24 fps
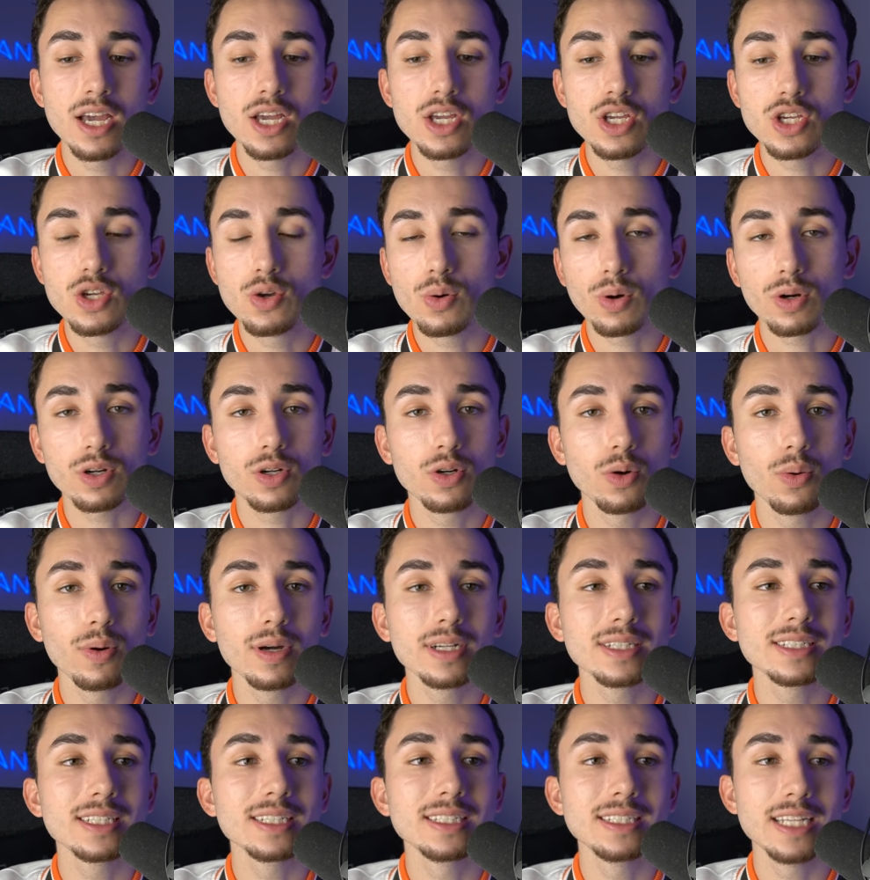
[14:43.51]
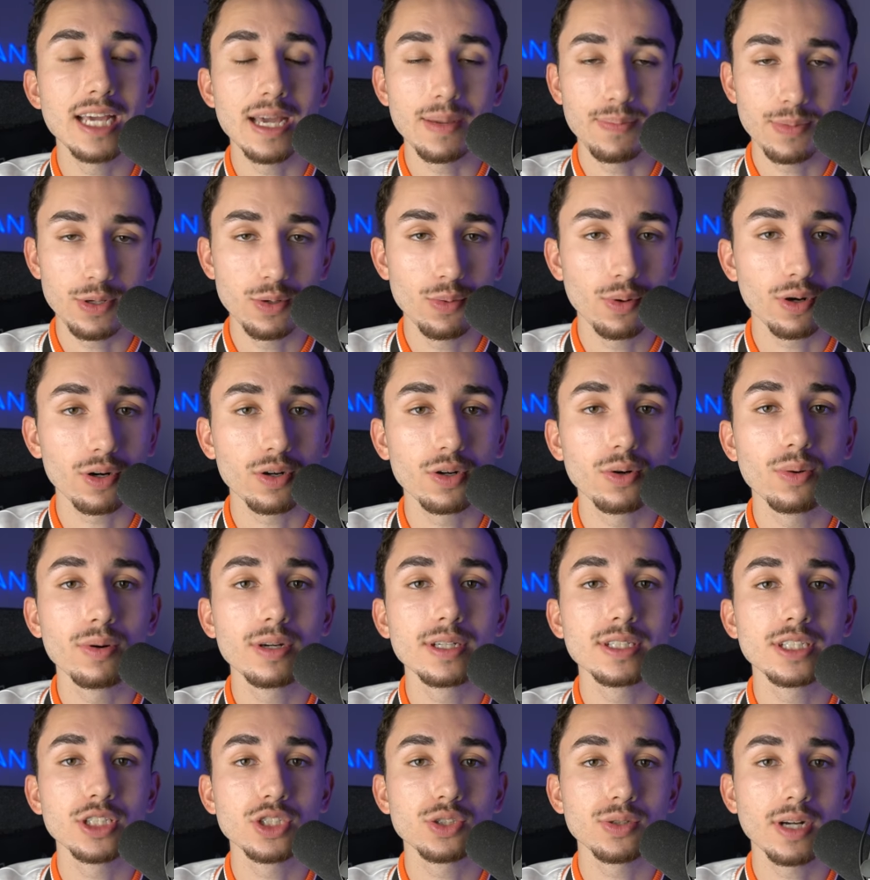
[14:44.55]
you're going to dip. You are going
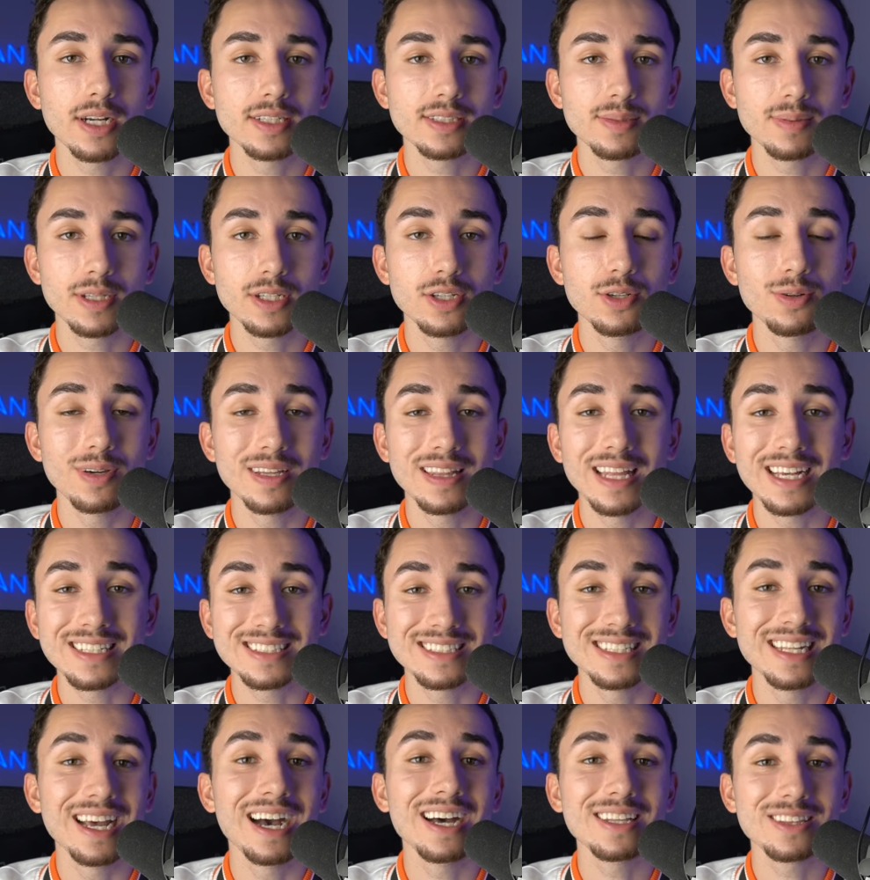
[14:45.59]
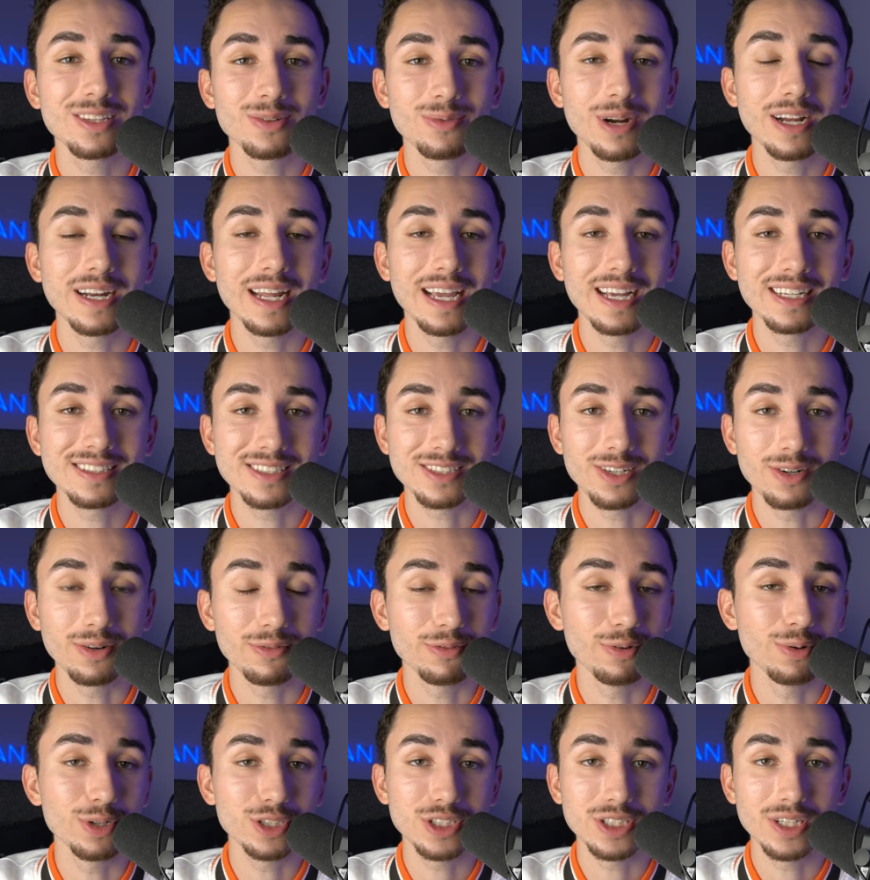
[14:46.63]
to try something new, and that's not the right answer,
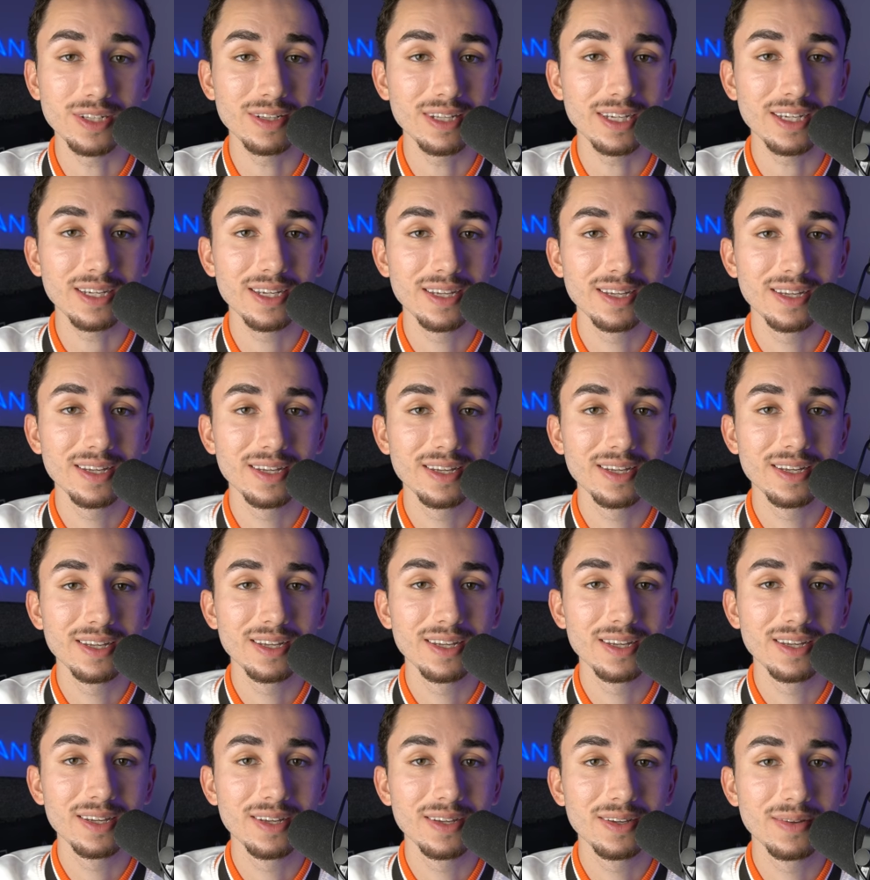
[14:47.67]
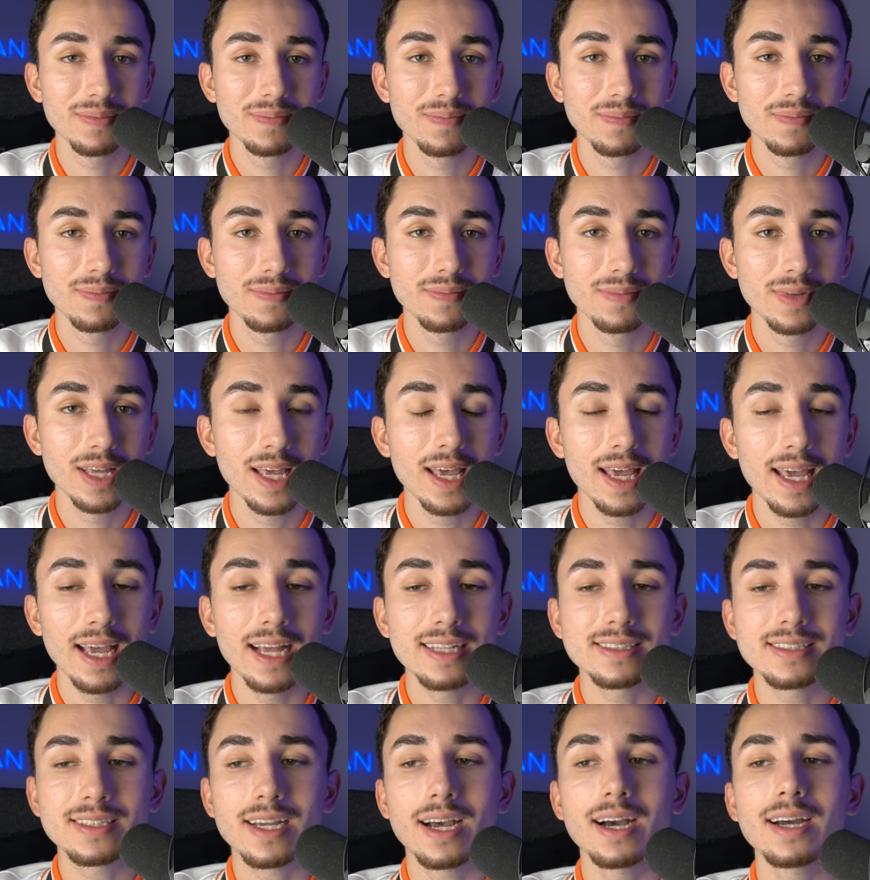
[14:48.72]
unfortunately.
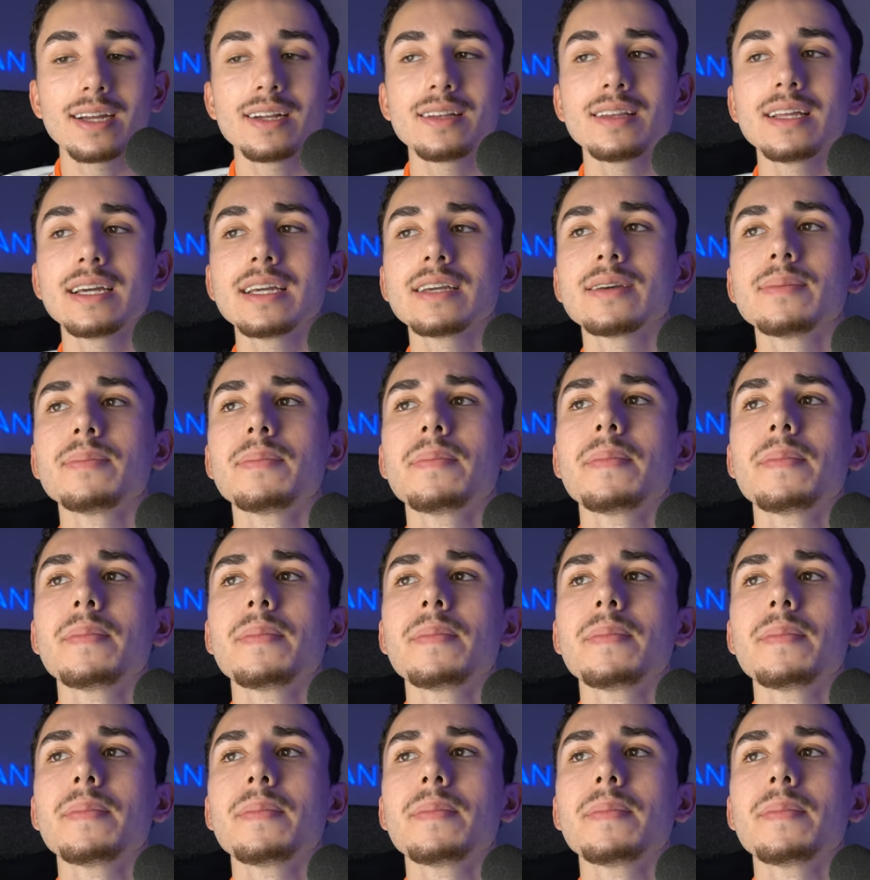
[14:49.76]
It's kind of like